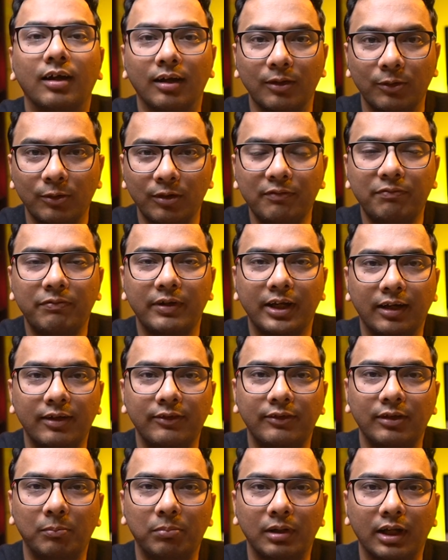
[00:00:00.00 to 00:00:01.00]
A good
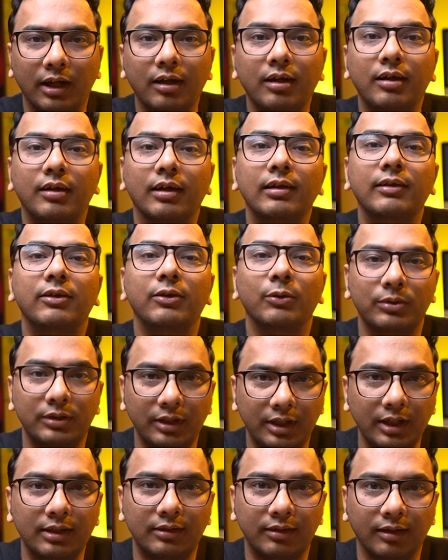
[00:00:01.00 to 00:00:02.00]
financial plan tells you
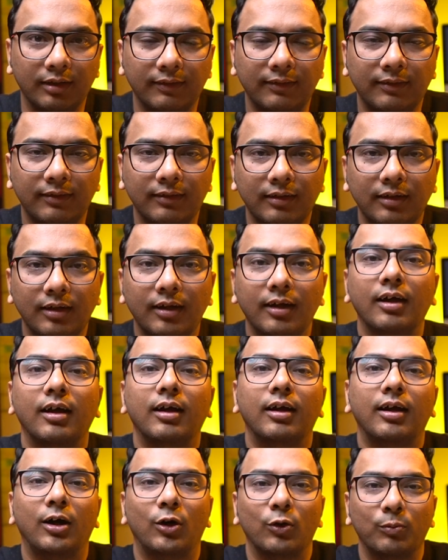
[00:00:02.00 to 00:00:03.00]
three things:
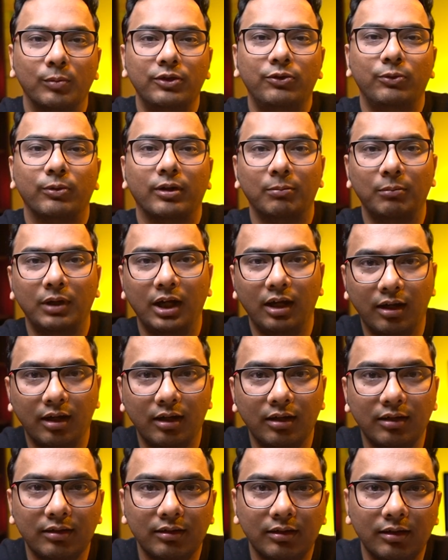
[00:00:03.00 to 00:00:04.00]
how much you are
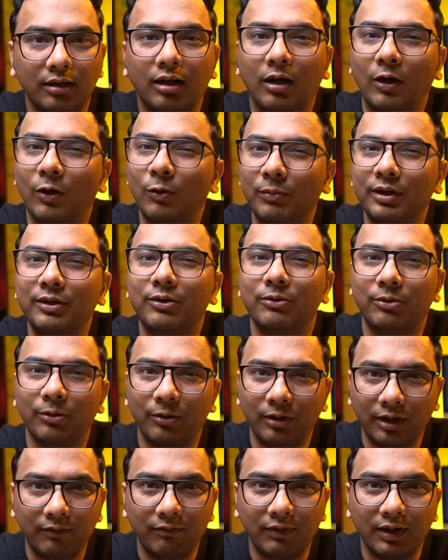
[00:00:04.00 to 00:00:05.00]
making, how much you
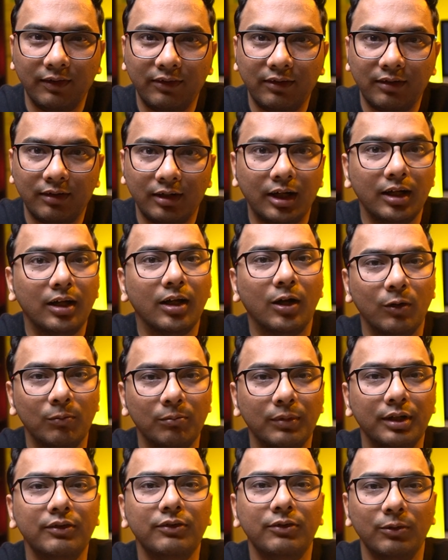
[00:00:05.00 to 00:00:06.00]
should invest, and how
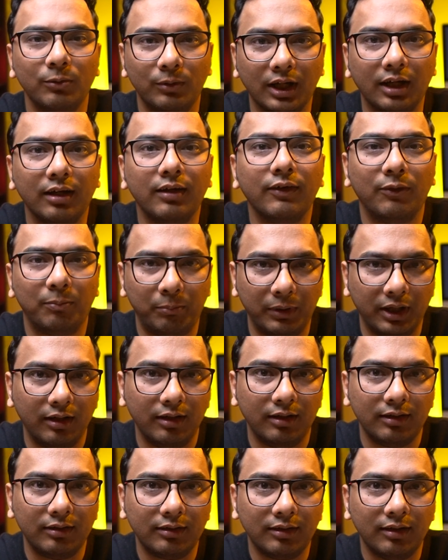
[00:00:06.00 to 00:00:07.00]
much you can
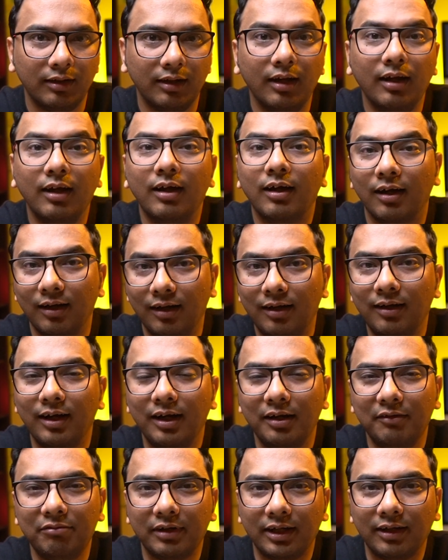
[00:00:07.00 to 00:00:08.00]
spend. A
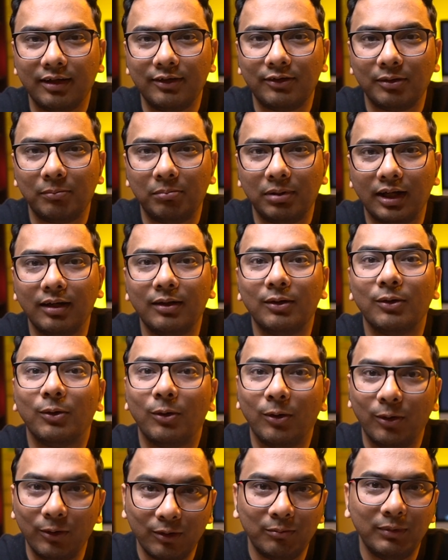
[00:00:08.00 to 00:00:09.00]
great financial plan
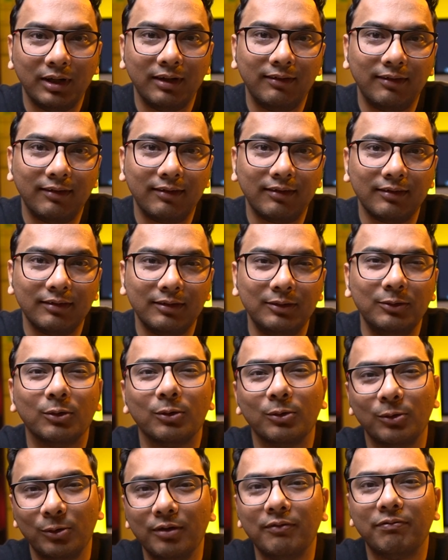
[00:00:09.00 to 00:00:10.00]
automates your
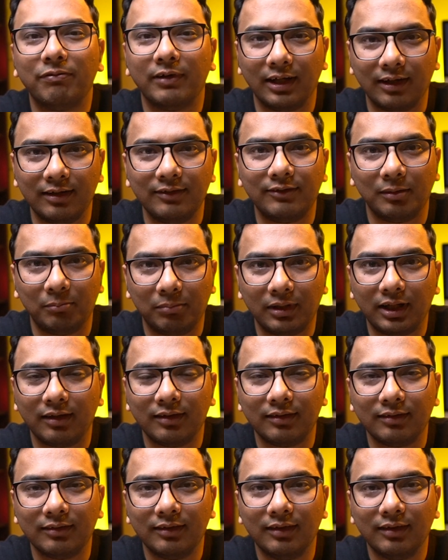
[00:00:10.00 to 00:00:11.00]
good financial plan.